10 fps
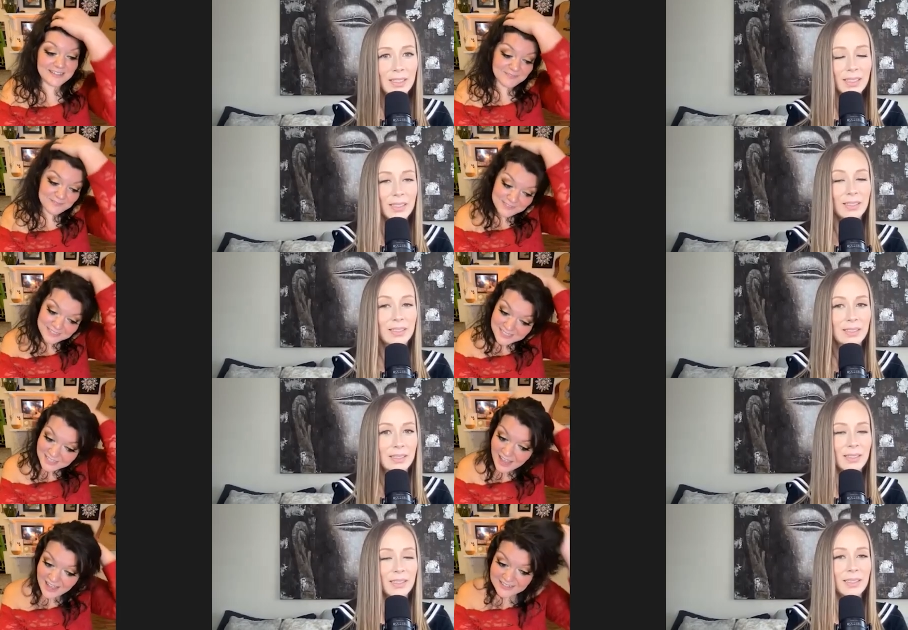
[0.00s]
Speaker 1: it, it's a
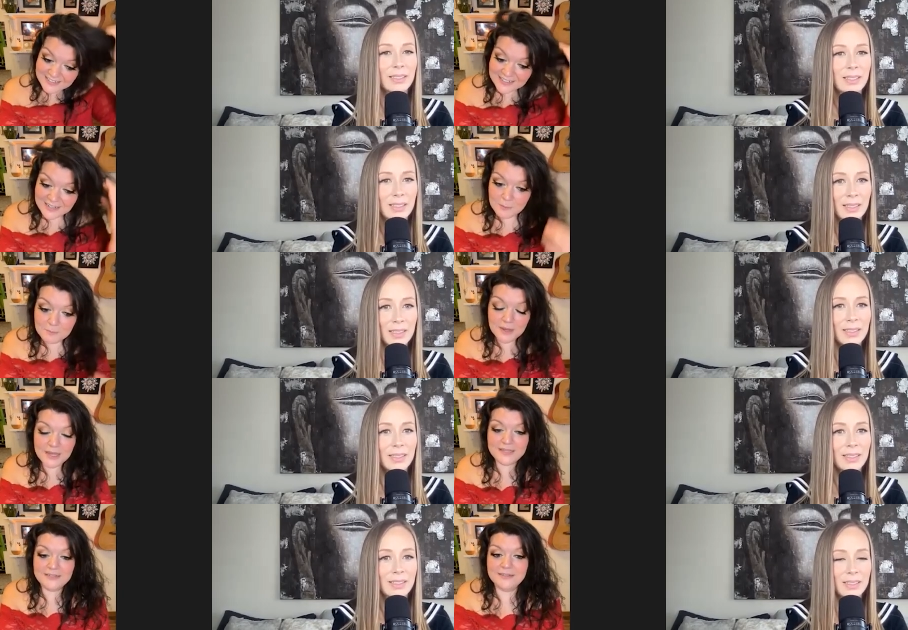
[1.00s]
lot,
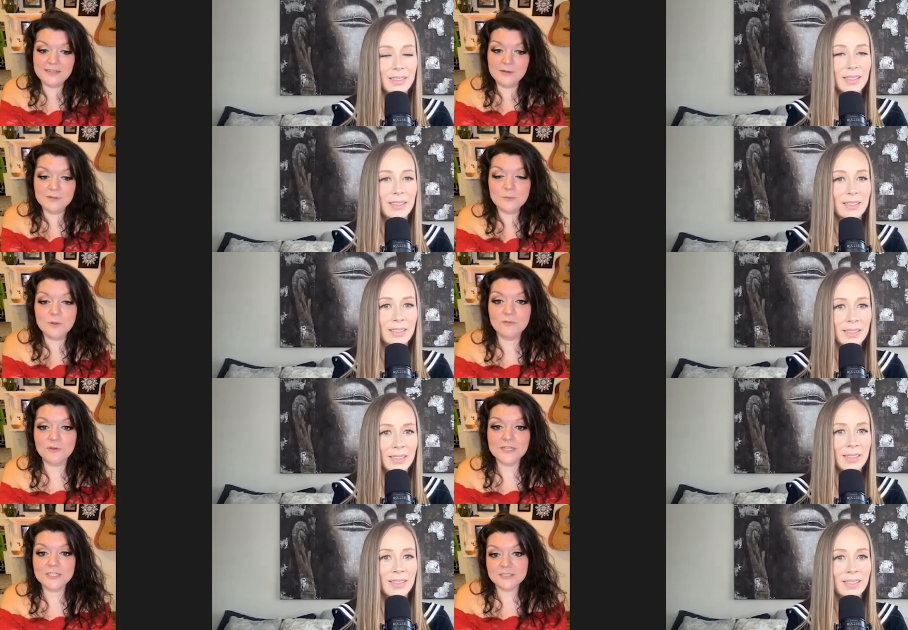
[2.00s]
but you know it's
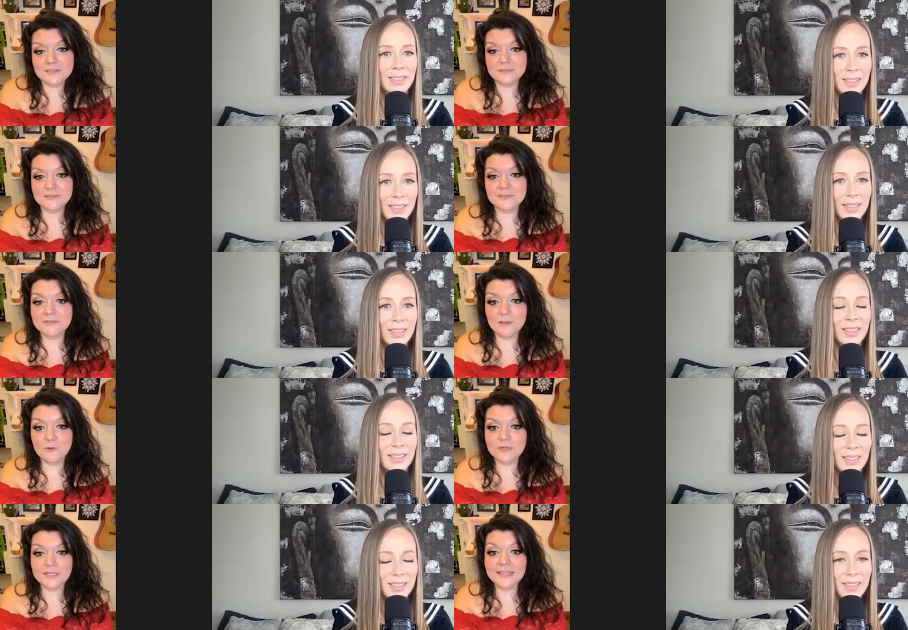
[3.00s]
wonderful. I just
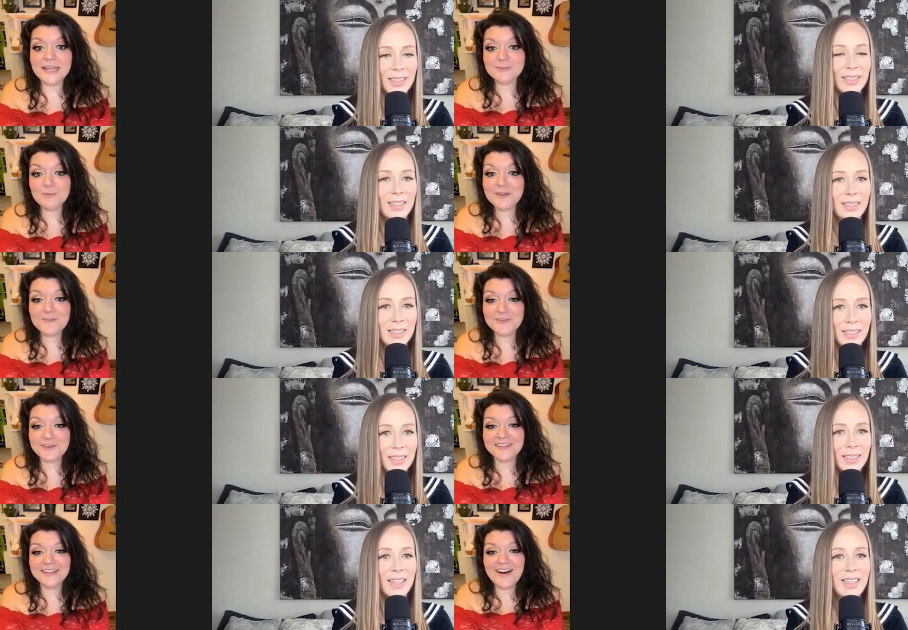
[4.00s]
don't really. That's
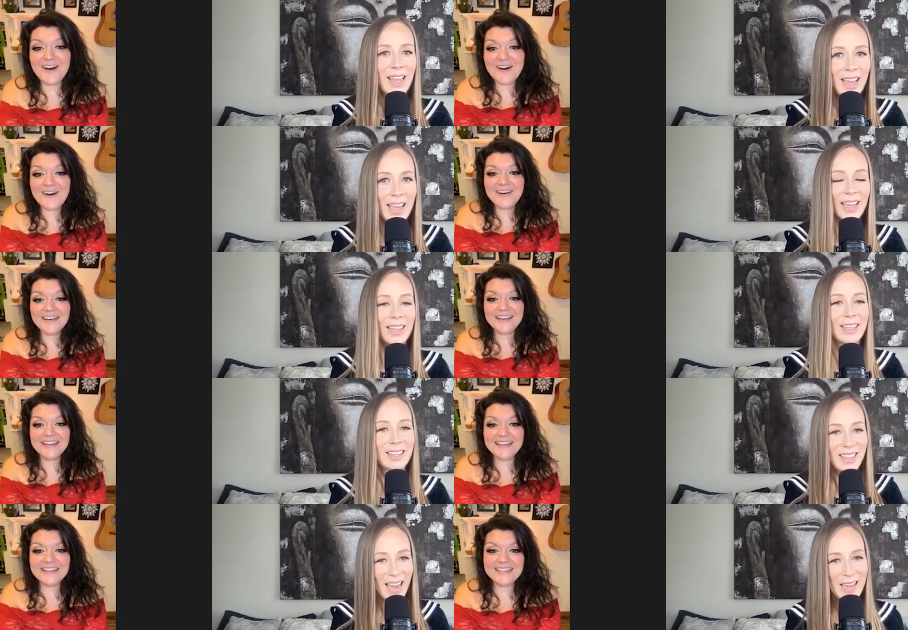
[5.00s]
wonderful. Aww. Yeah.
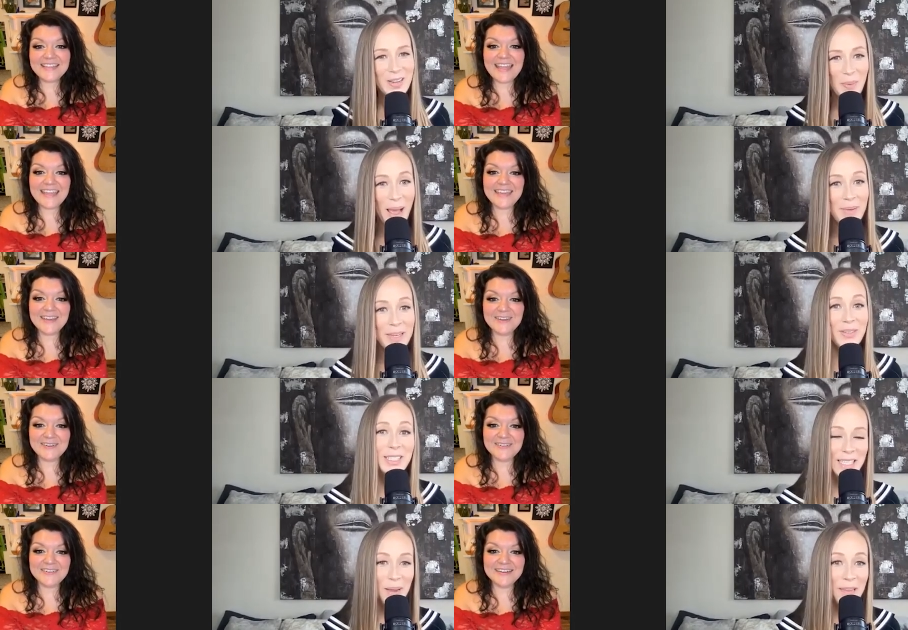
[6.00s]
Speaker 2: Yeah, Thank no, I'm happy
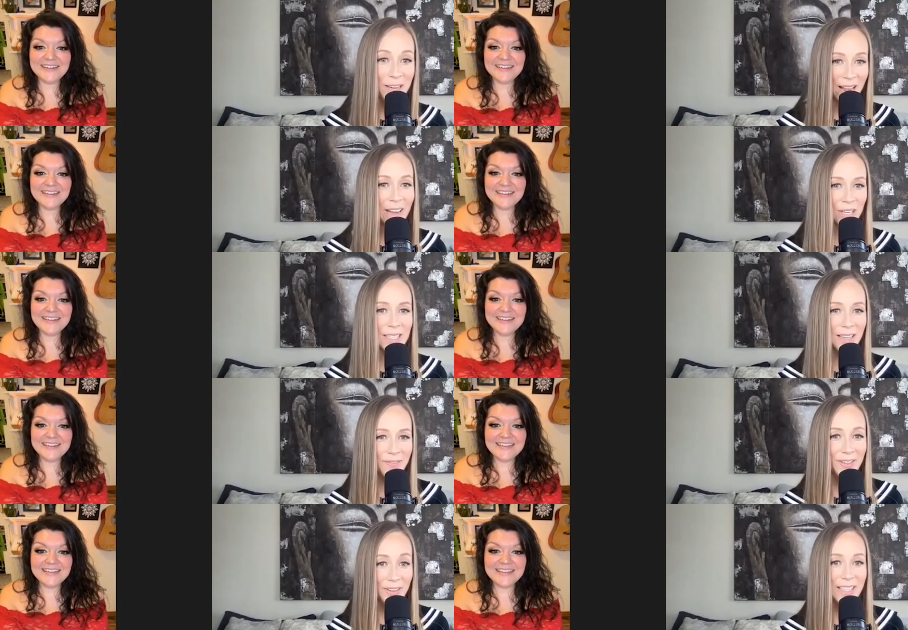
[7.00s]
you. to DM me your address
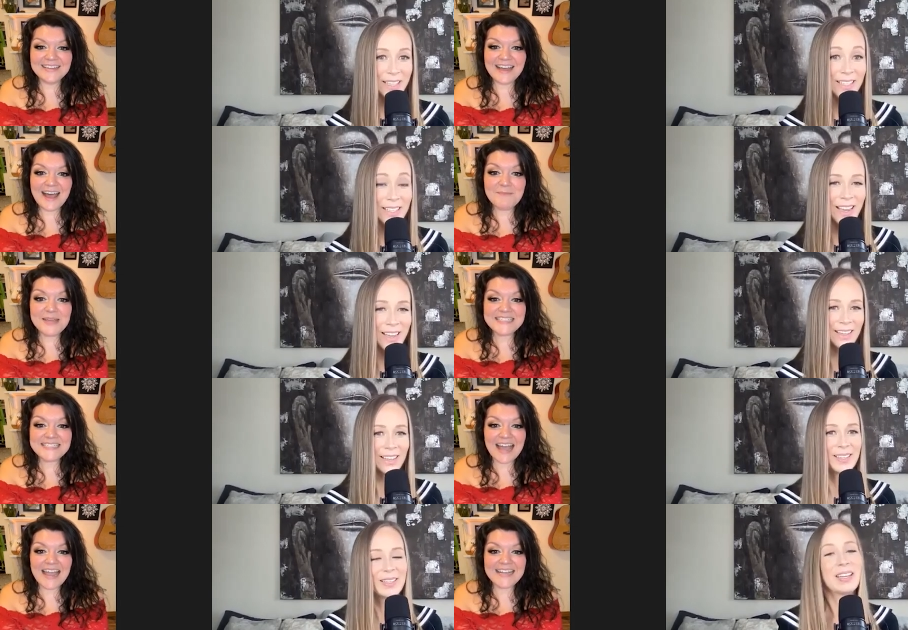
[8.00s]
after, and I'll send it. to I'm
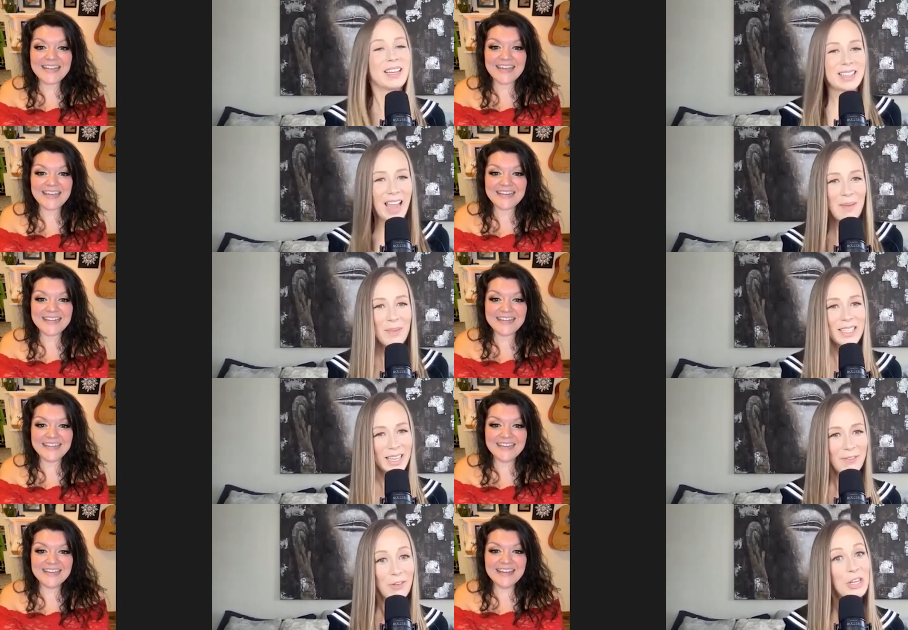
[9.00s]
excited. Yeah, I'm
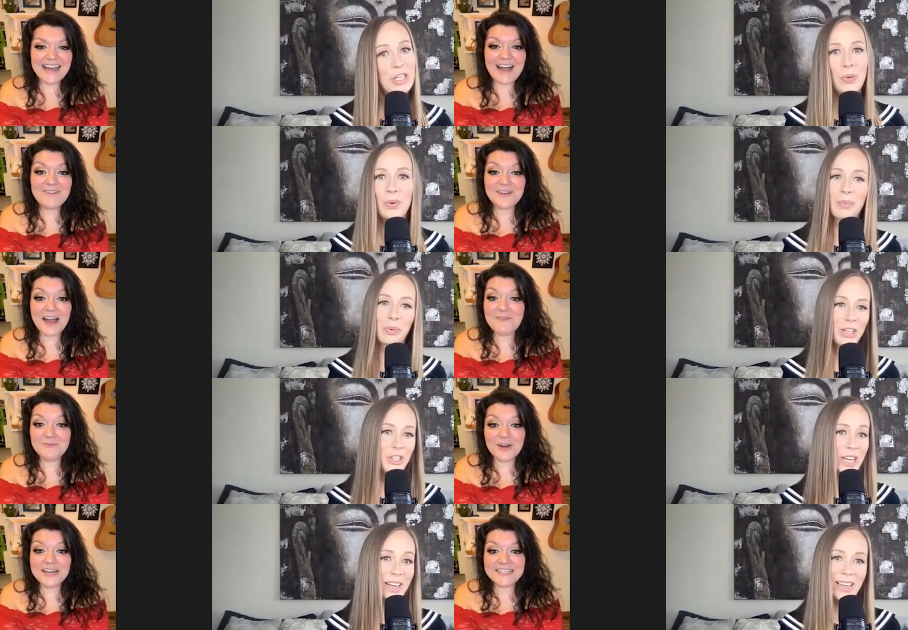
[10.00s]
excited for you. You I, will
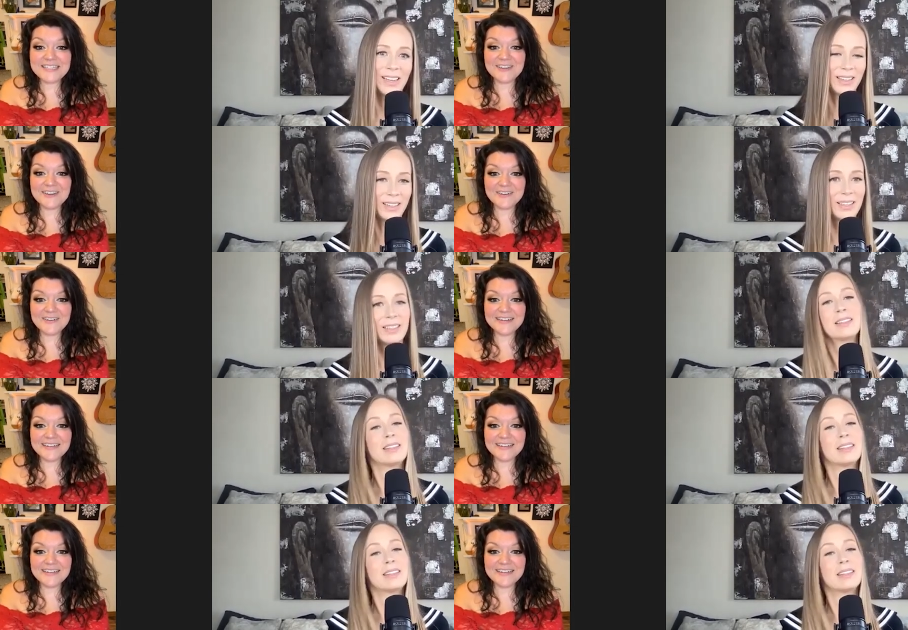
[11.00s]
appreciate I it. To.